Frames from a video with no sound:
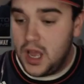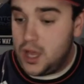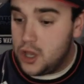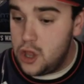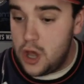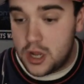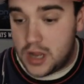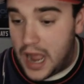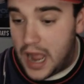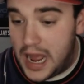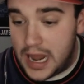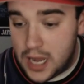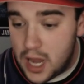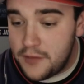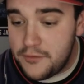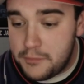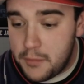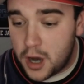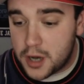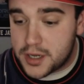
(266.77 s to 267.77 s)
Look, I
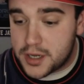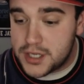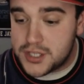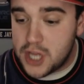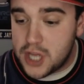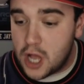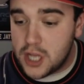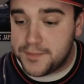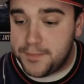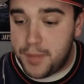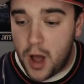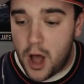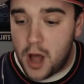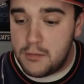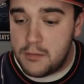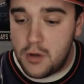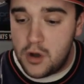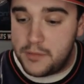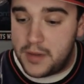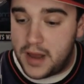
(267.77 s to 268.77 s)
love Marc Gasol's ball
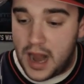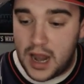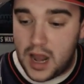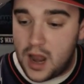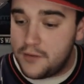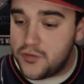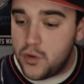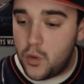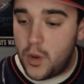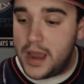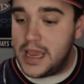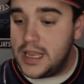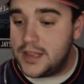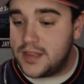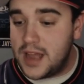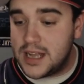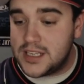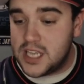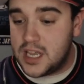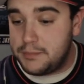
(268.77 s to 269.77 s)
movement. I love the way he
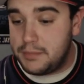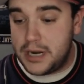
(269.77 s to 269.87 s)
does it.